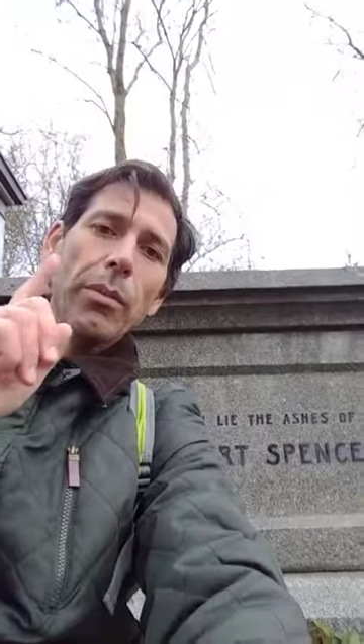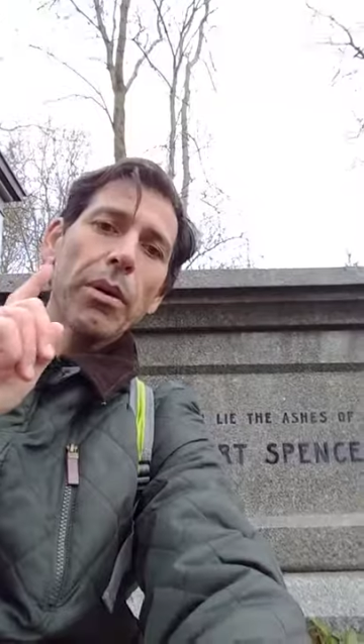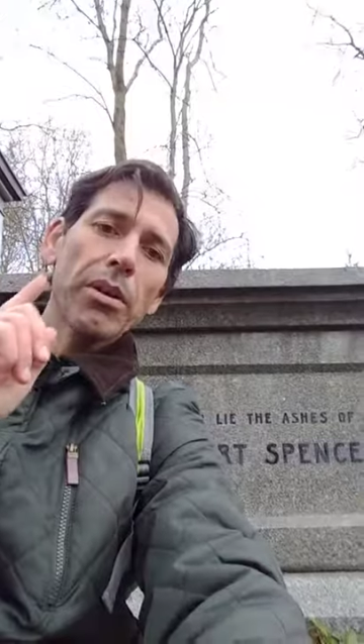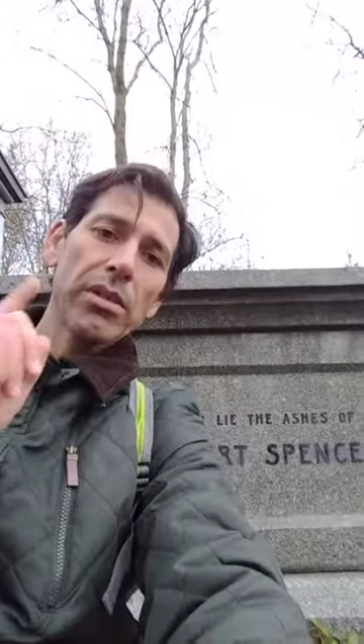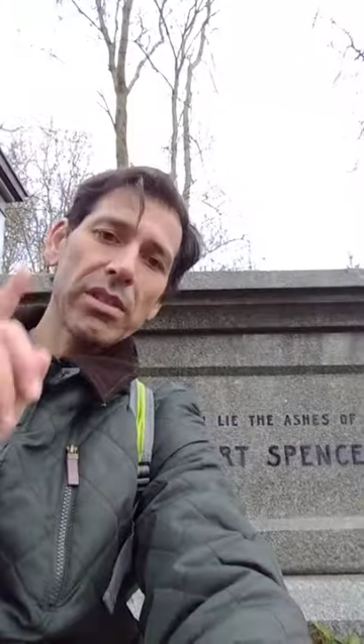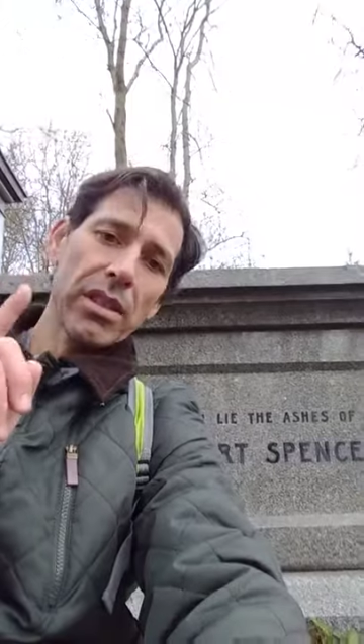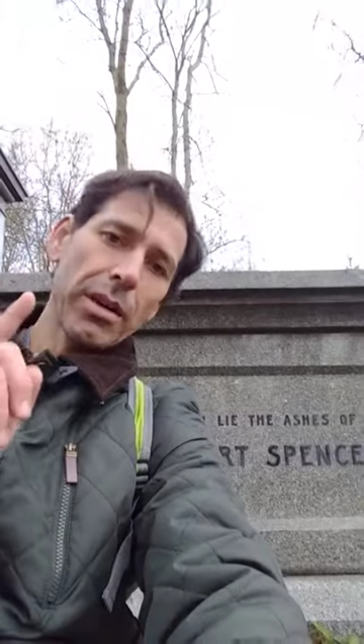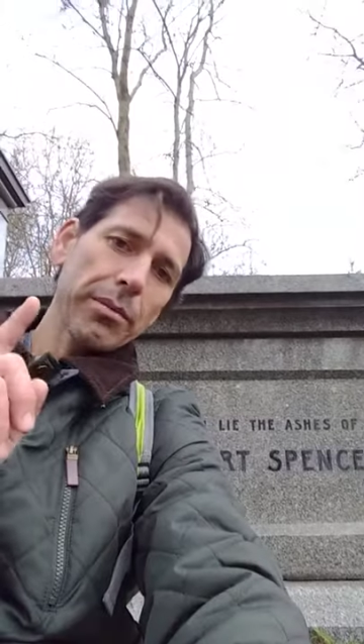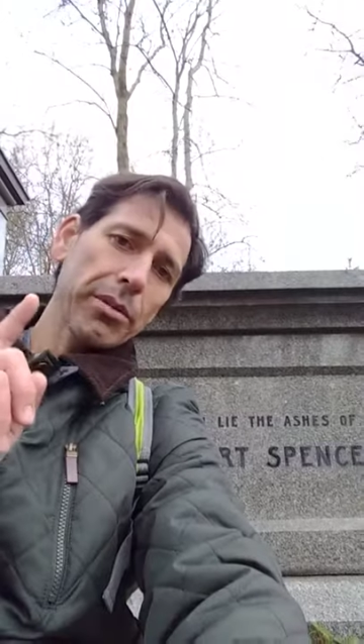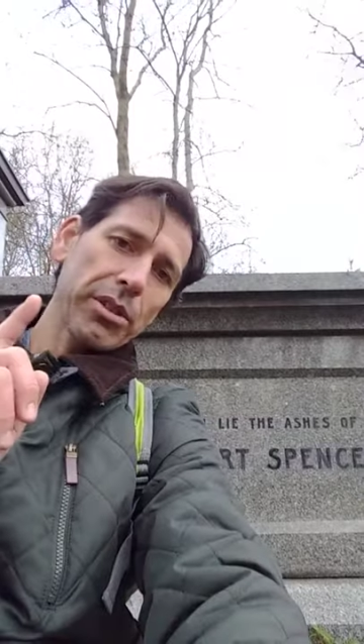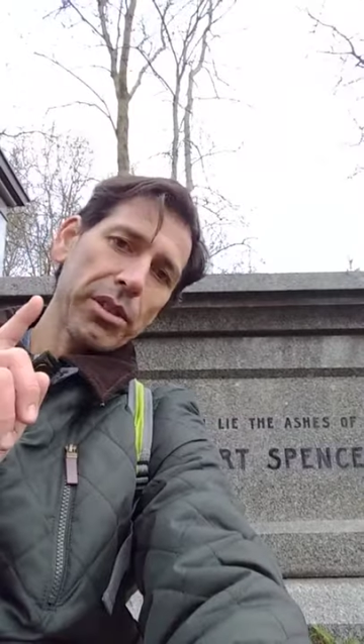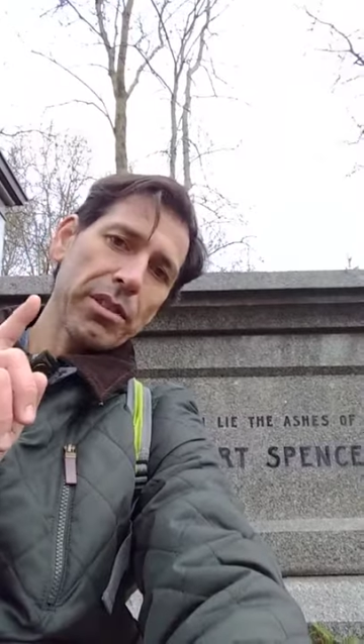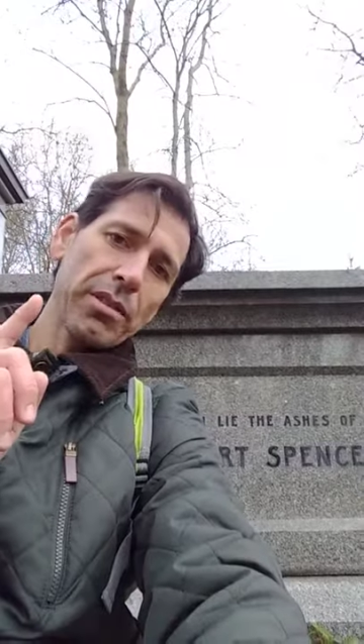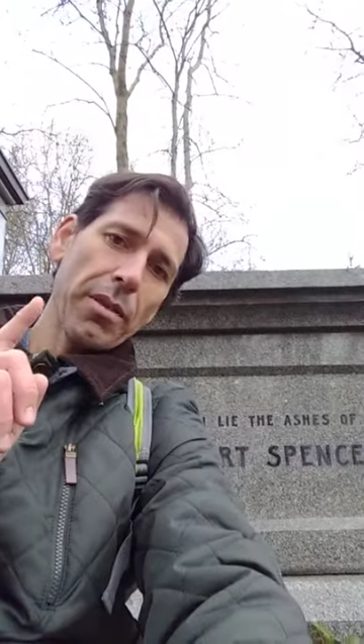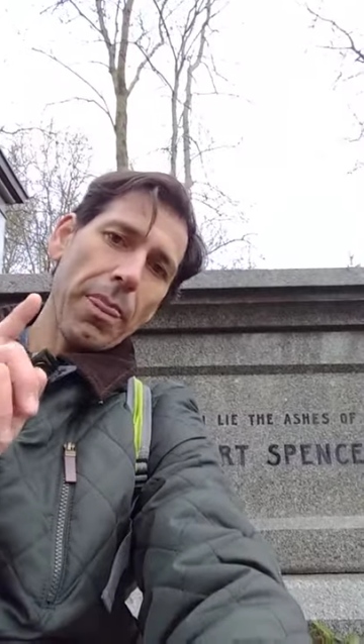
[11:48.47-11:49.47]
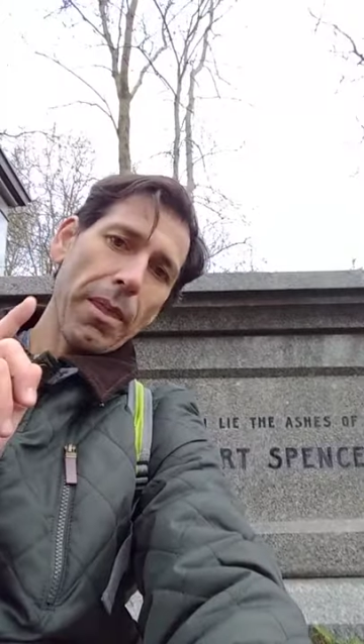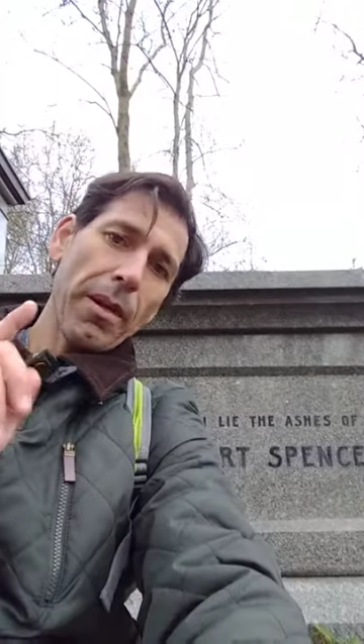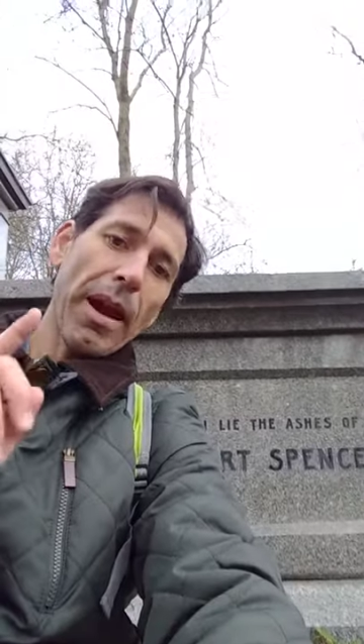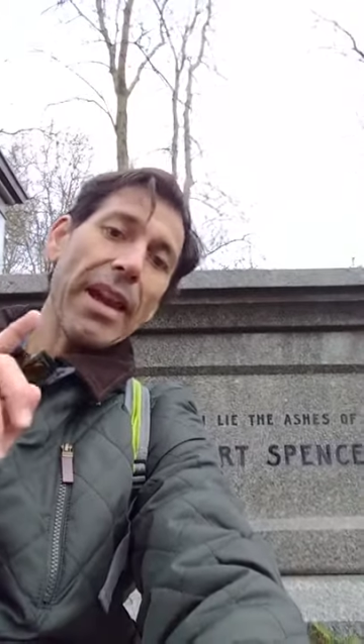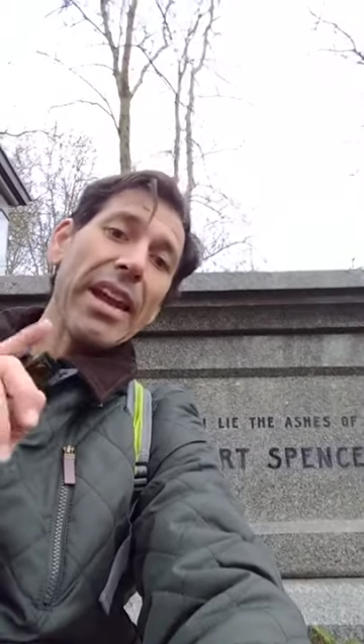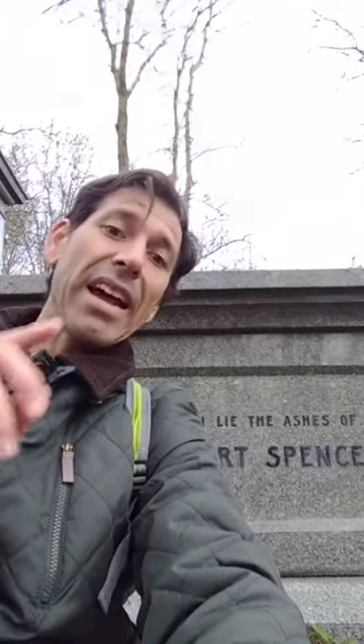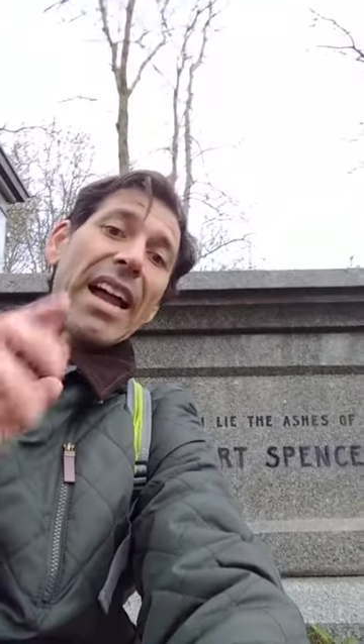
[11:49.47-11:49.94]
the wealth
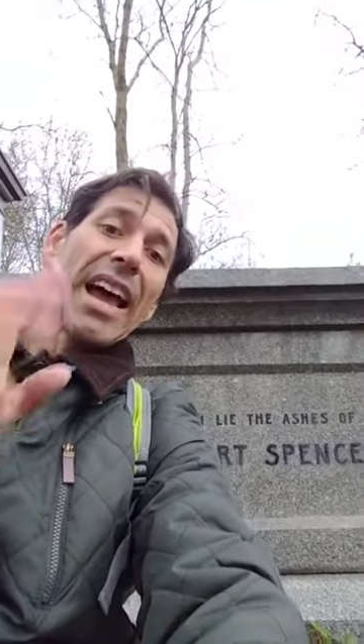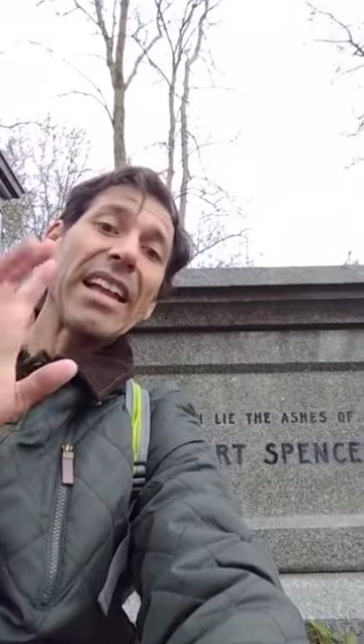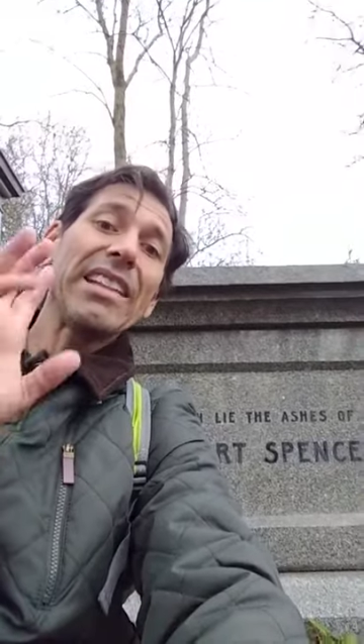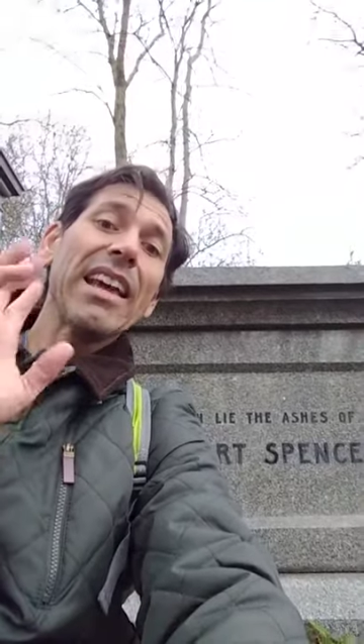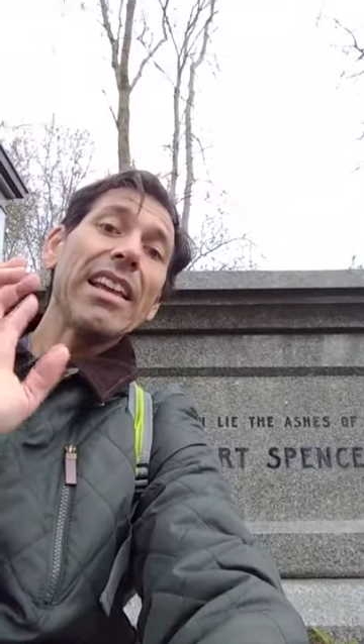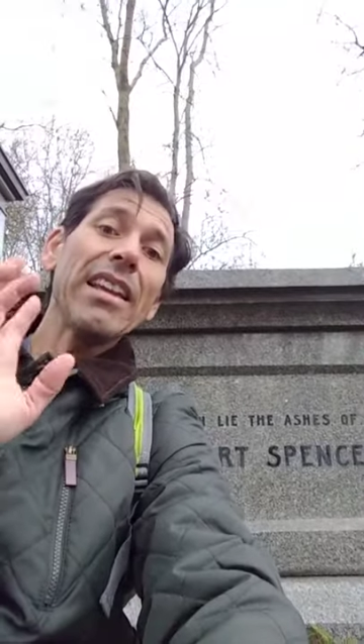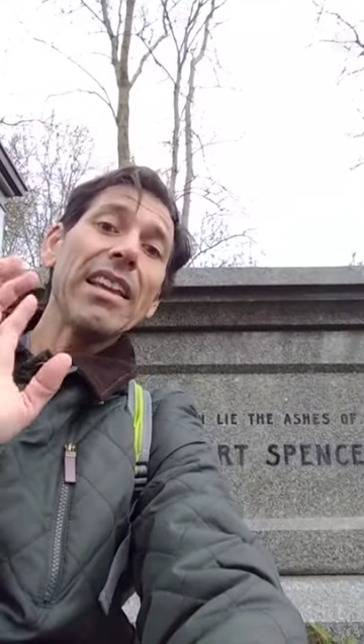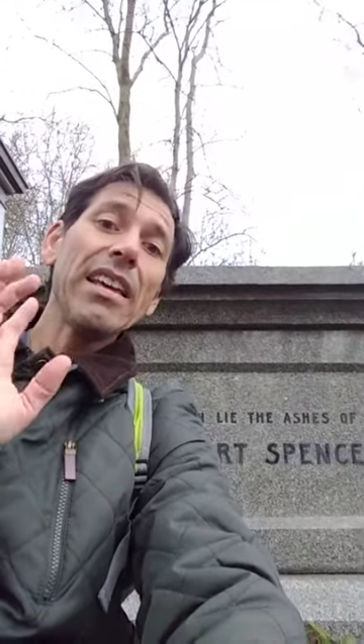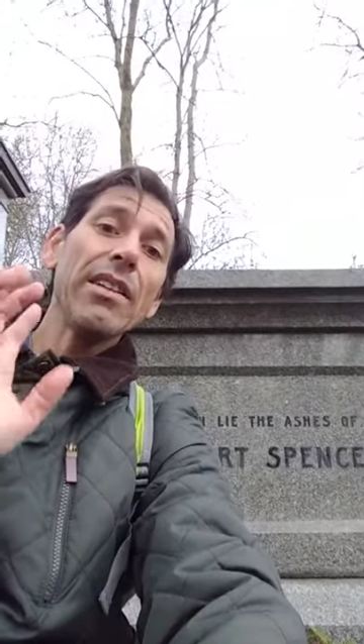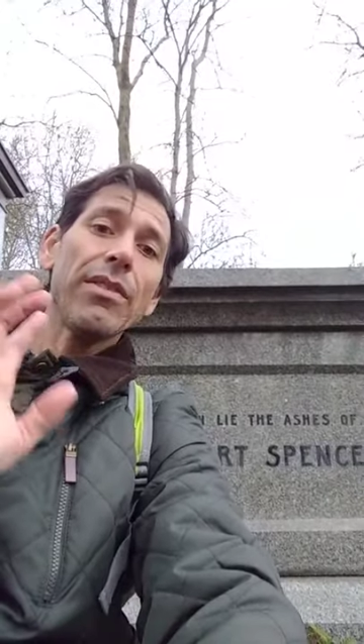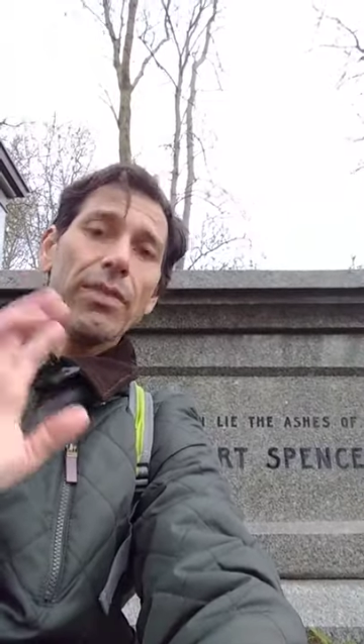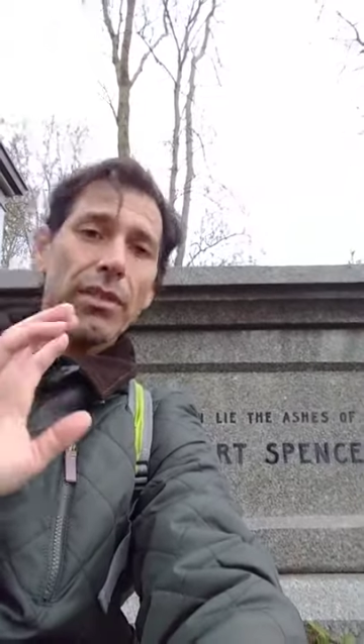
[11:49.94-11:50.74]
in the economic pie